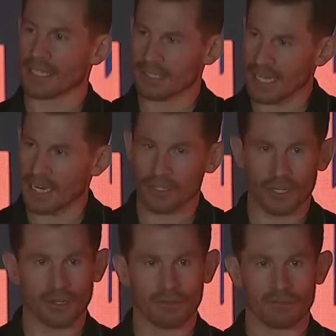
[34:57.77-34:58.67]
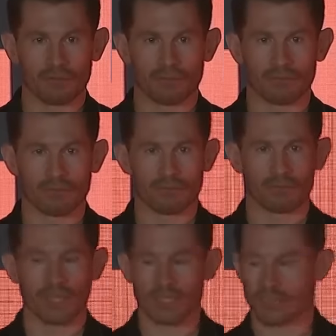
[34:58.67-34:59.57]
saying to you?
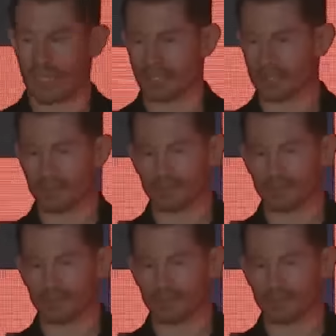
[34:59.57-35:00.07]
It's this.